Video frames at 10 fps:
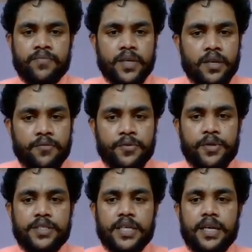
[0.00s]
In a
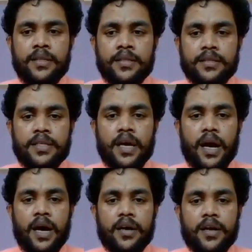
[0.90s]
food chain, they
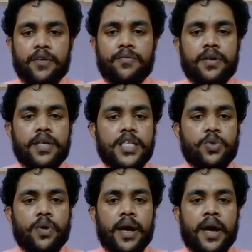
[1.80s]
are referred
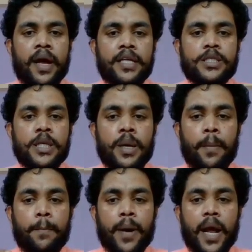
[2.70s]
to as
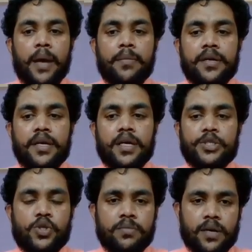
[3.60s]
primary
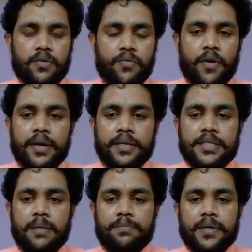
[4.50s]
consumer. For
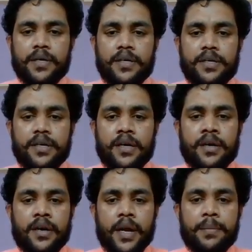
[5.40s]
example,
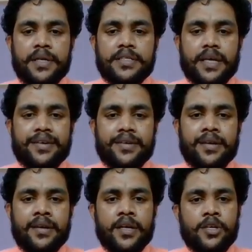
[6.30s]
deer, rabbits,
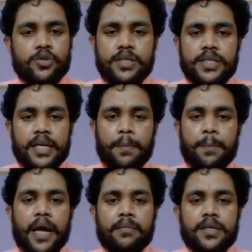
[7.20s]
cattle. So are the
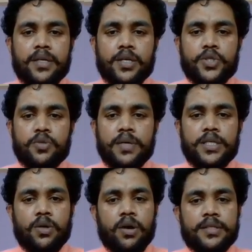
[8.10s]
primary
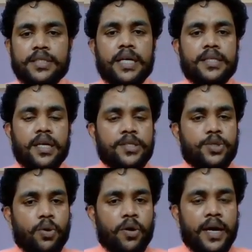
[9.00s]
consumers, or these are
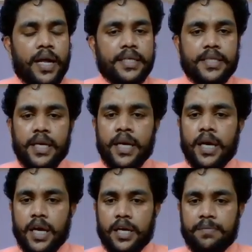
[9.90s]
also called as the
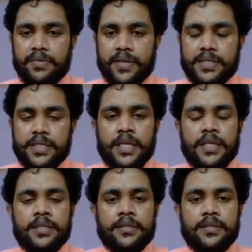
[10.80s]
herbivores.
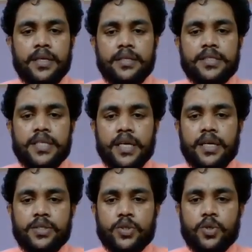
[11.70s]
Then the
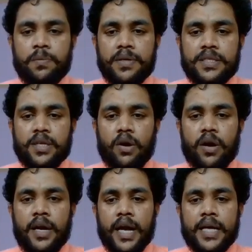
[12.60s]
second group is
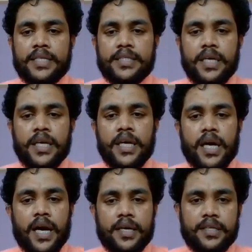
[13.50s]
called as the
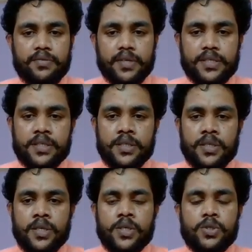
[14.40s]
carnivores.
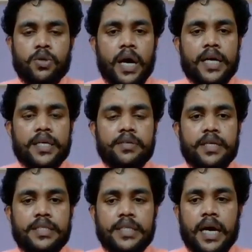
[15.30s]
So
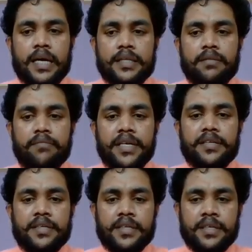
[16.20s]
carnivores are the meat
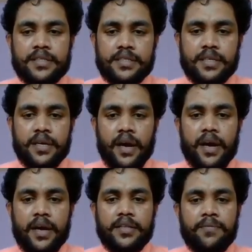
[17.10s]
eaters
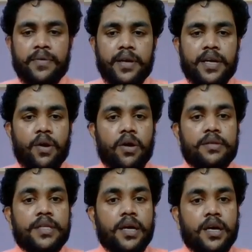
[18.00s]
and they feed
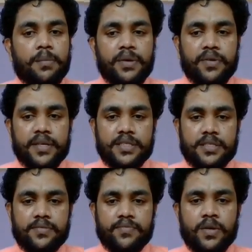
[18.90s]
on the herbivores,